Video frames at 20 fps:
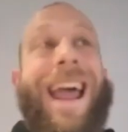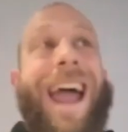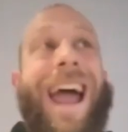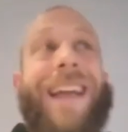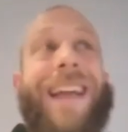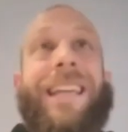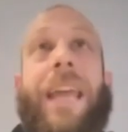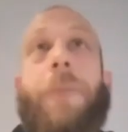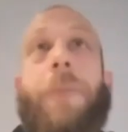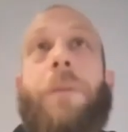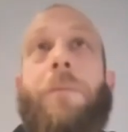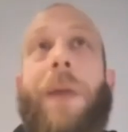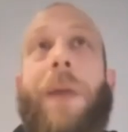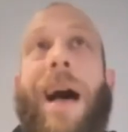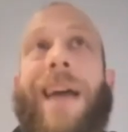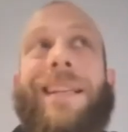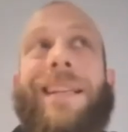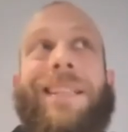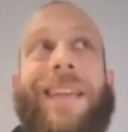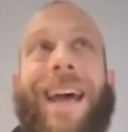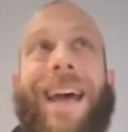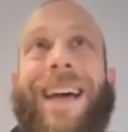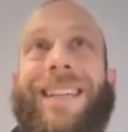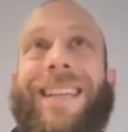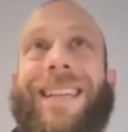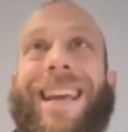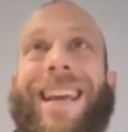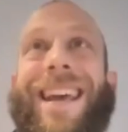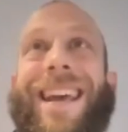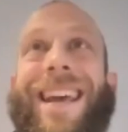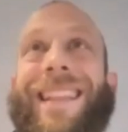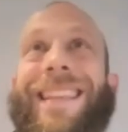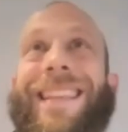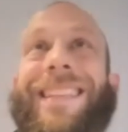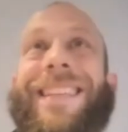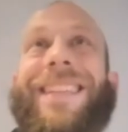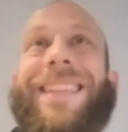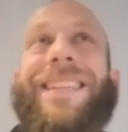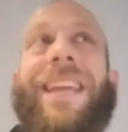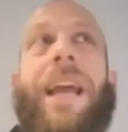And keep in mind, Zaz,
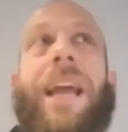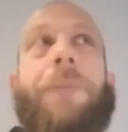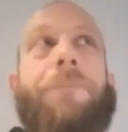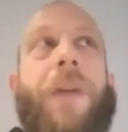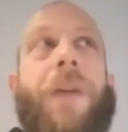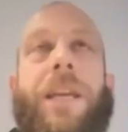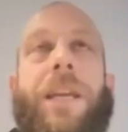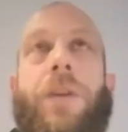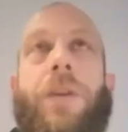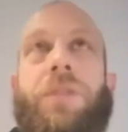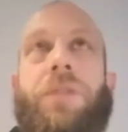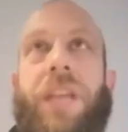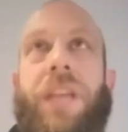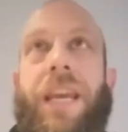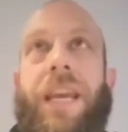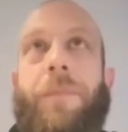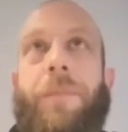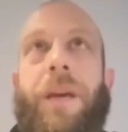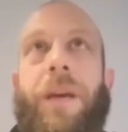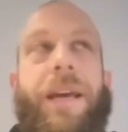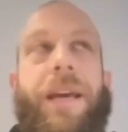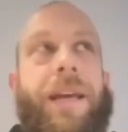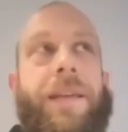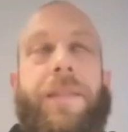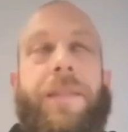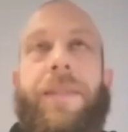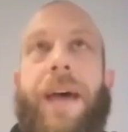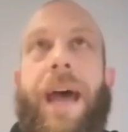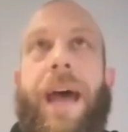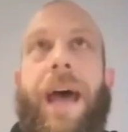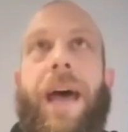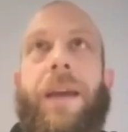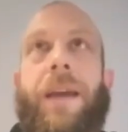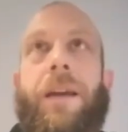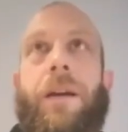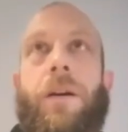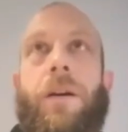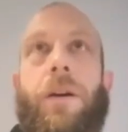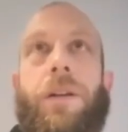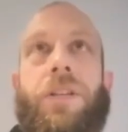this is an FAU team that
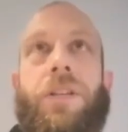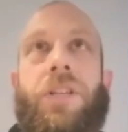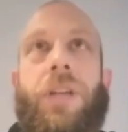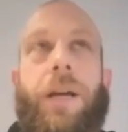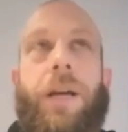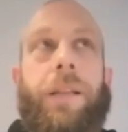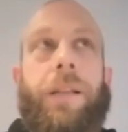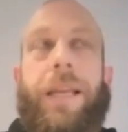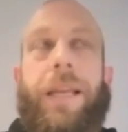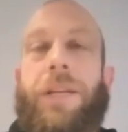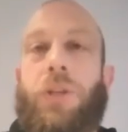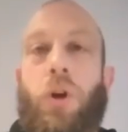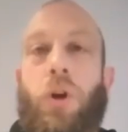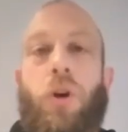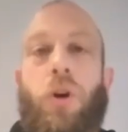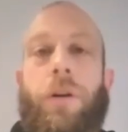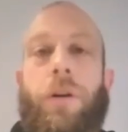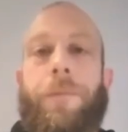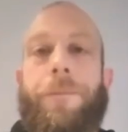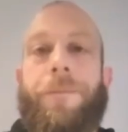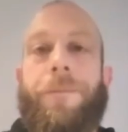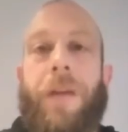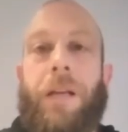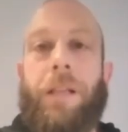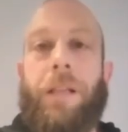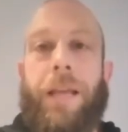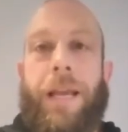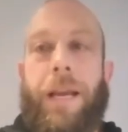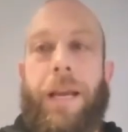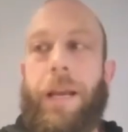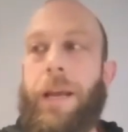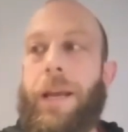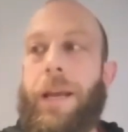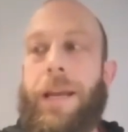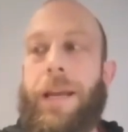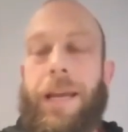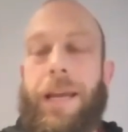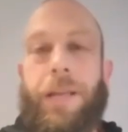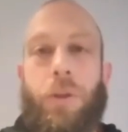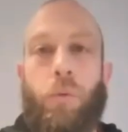suddenly turned villain
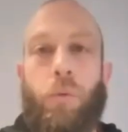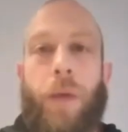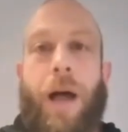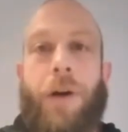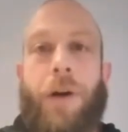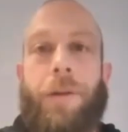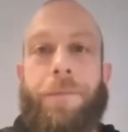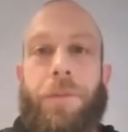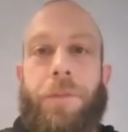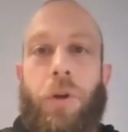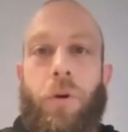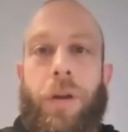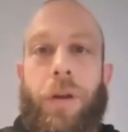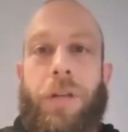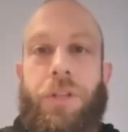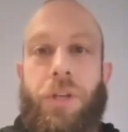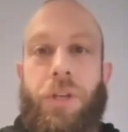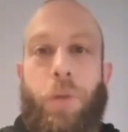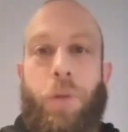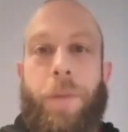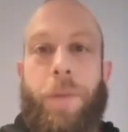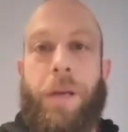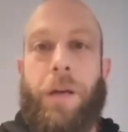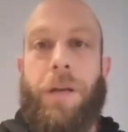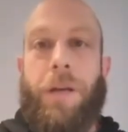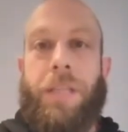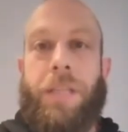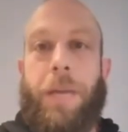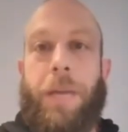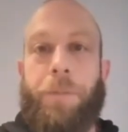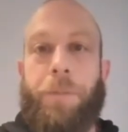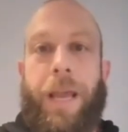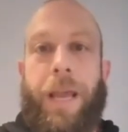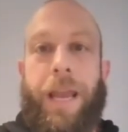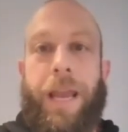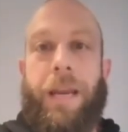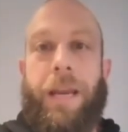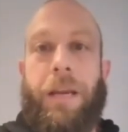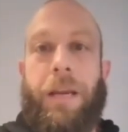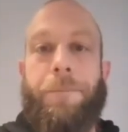in the round of 32 because right. they
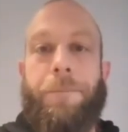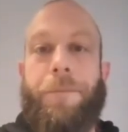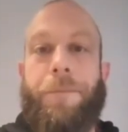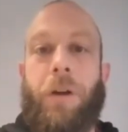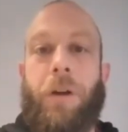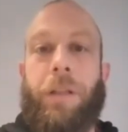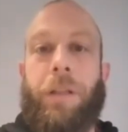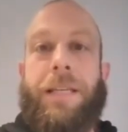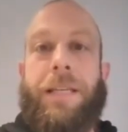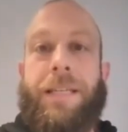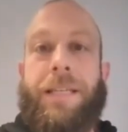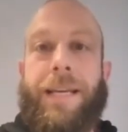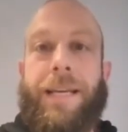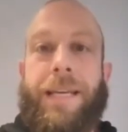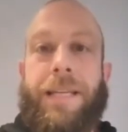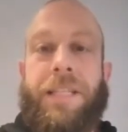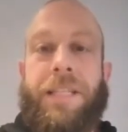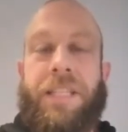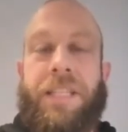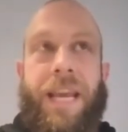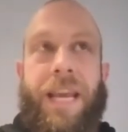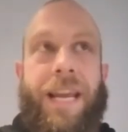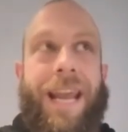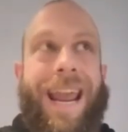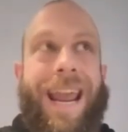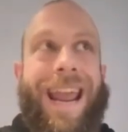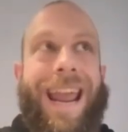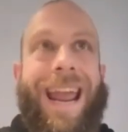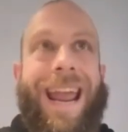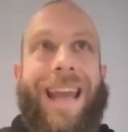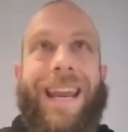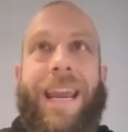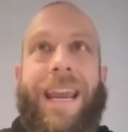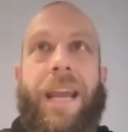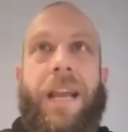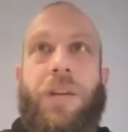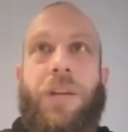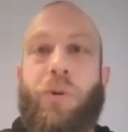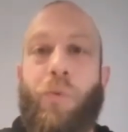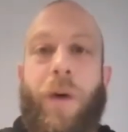played Fairleigh Dickinson. Right. And
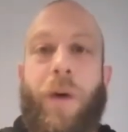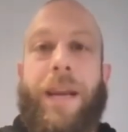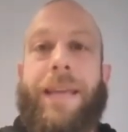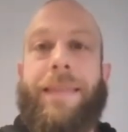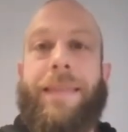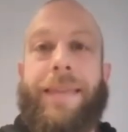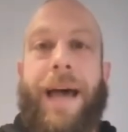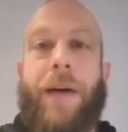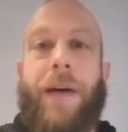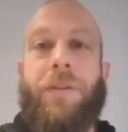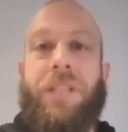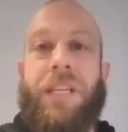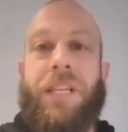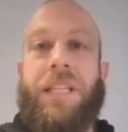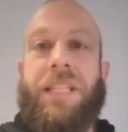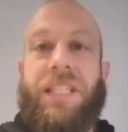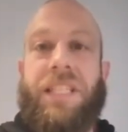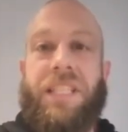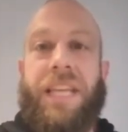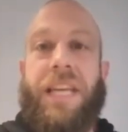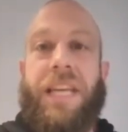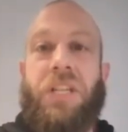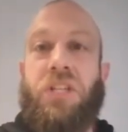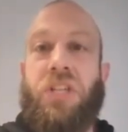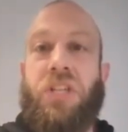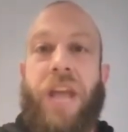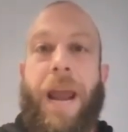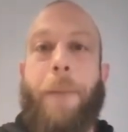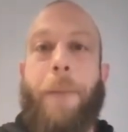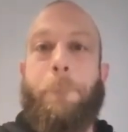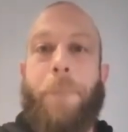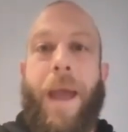in a 20,000 seat jam